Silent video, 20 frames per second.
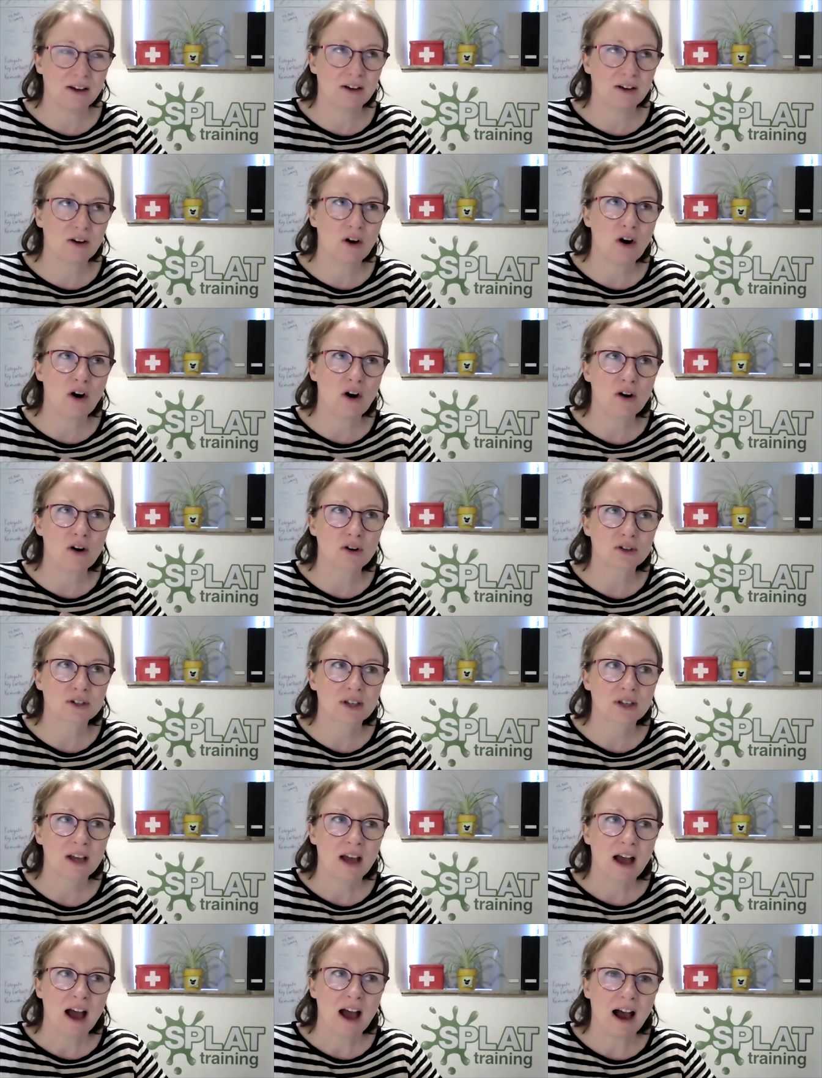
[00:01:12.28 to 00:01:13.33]
course,
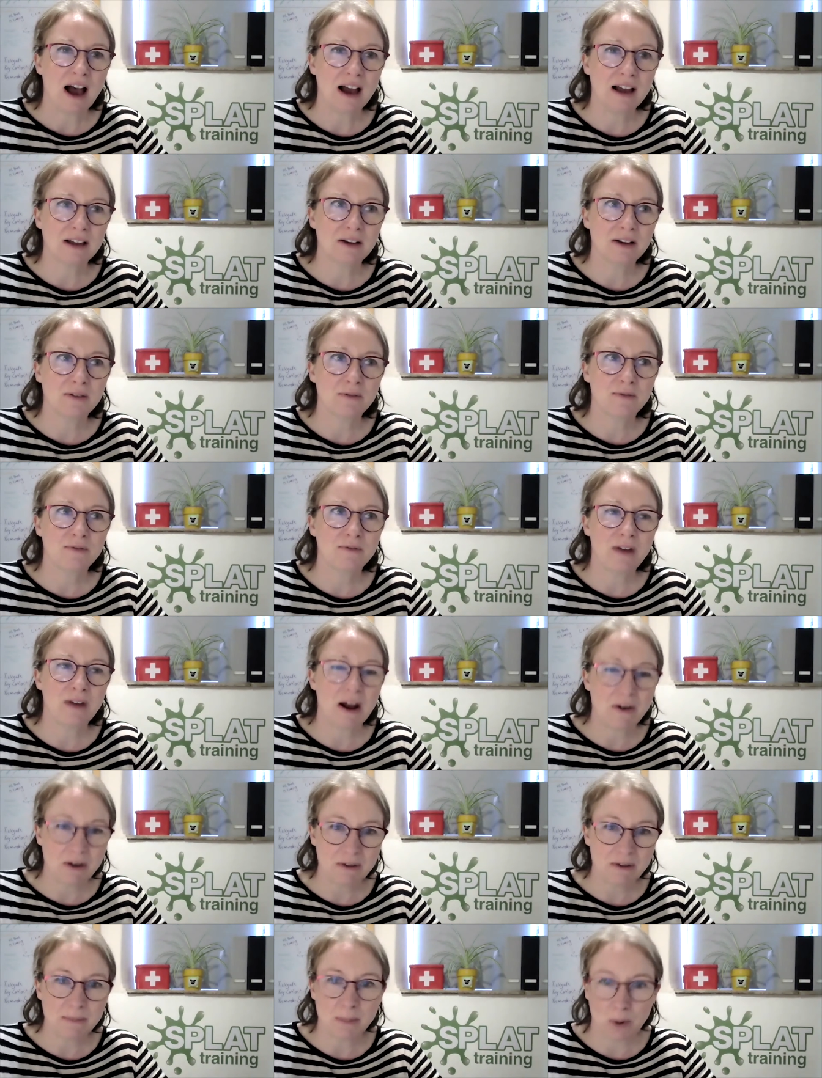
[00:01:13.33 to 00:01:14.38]
I
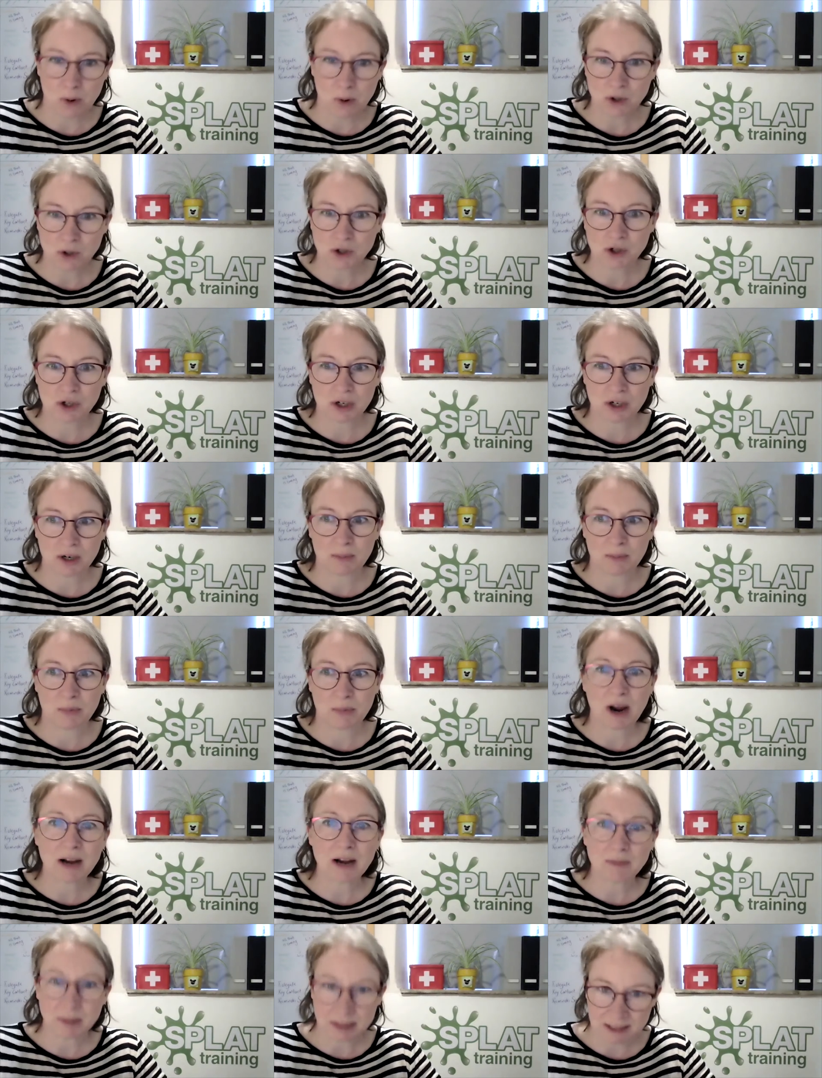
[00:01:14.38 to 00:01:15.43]
very much
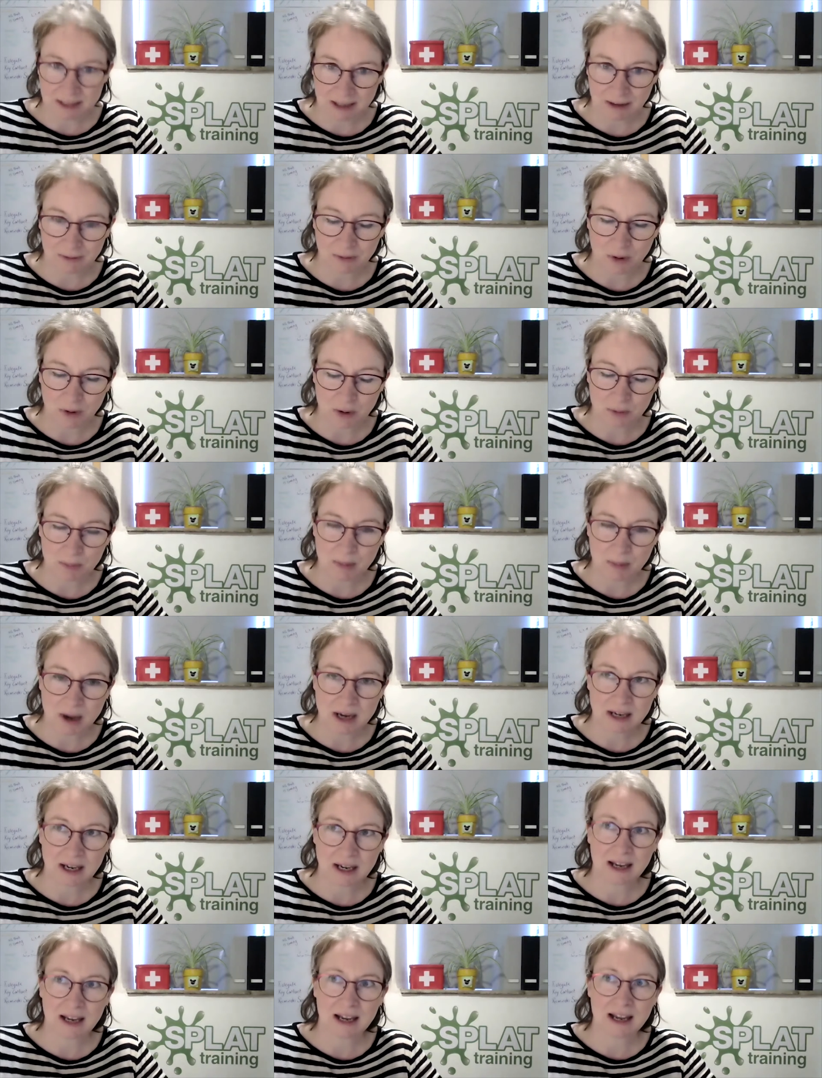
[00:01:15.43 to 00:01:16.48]
pride myself on
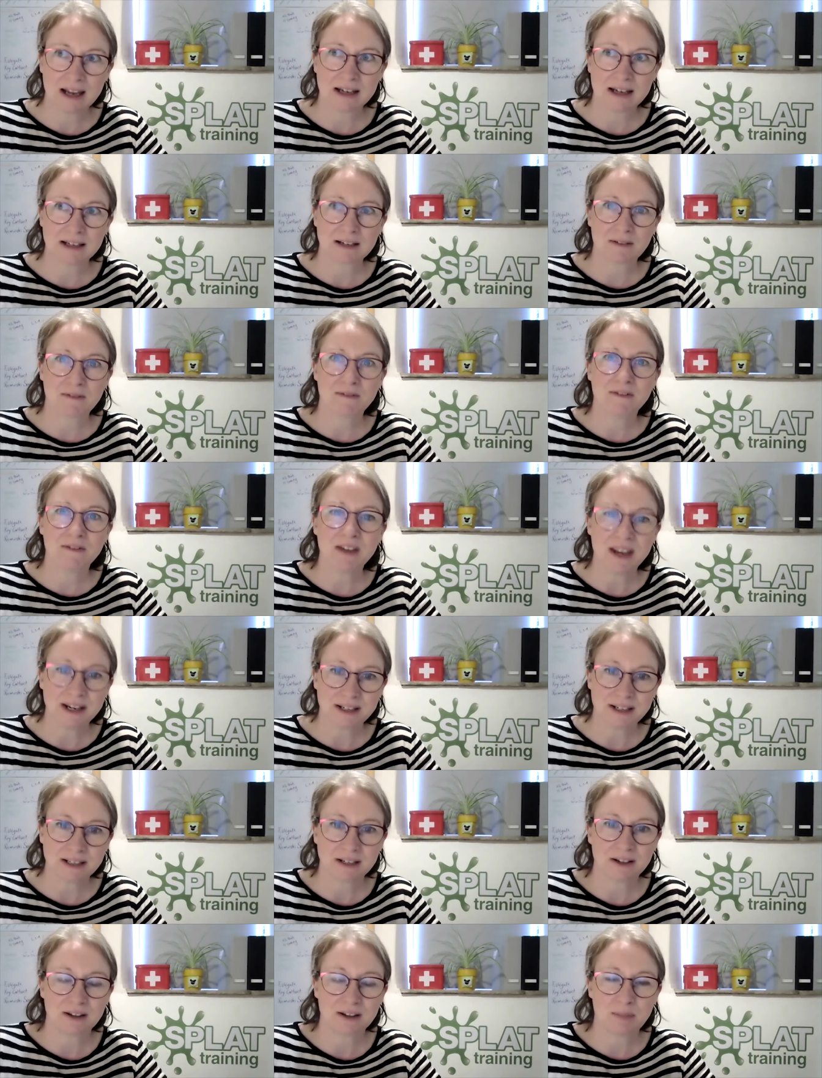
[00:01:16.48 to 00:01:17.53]
making it
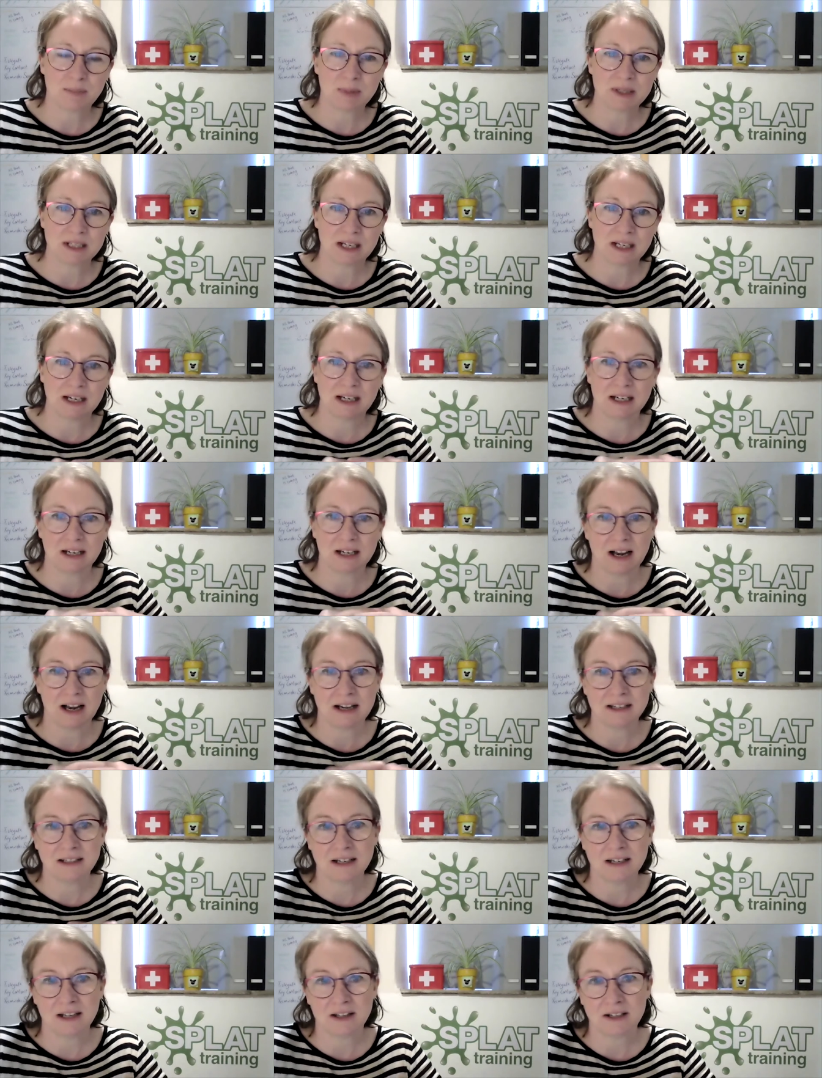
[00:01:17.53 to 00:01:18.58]
fit the particular
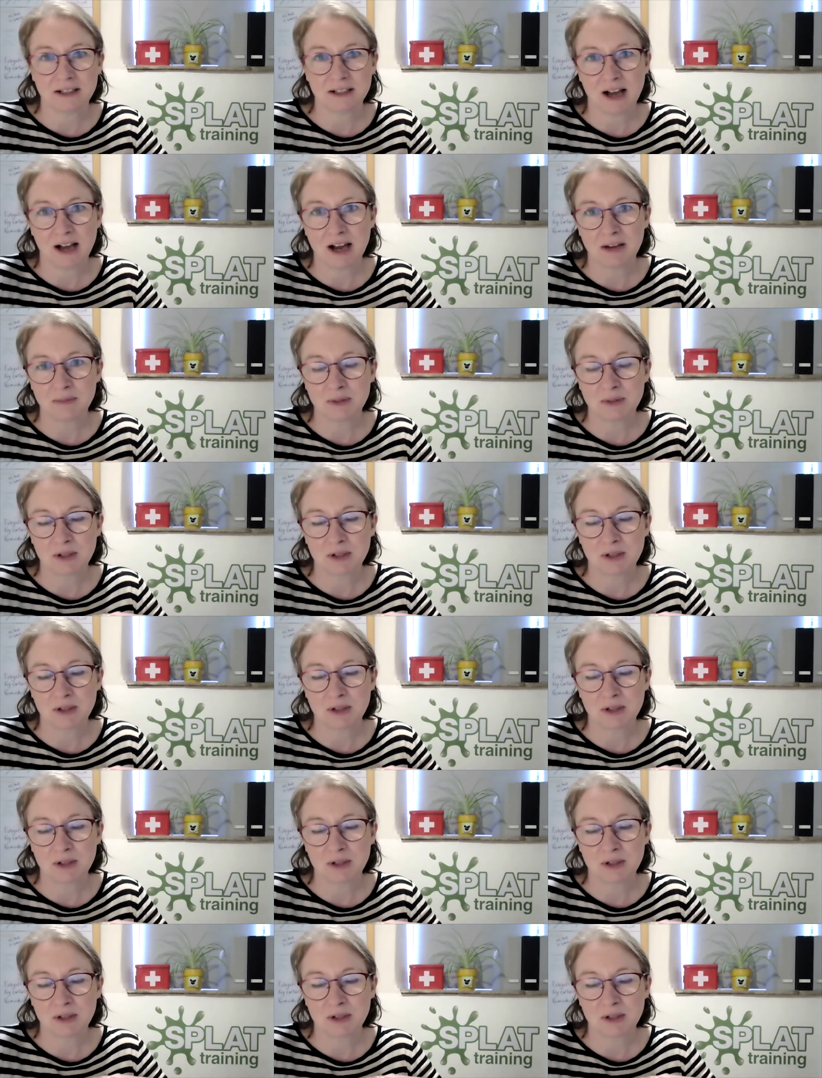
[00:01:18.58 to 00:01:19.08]
client at the time.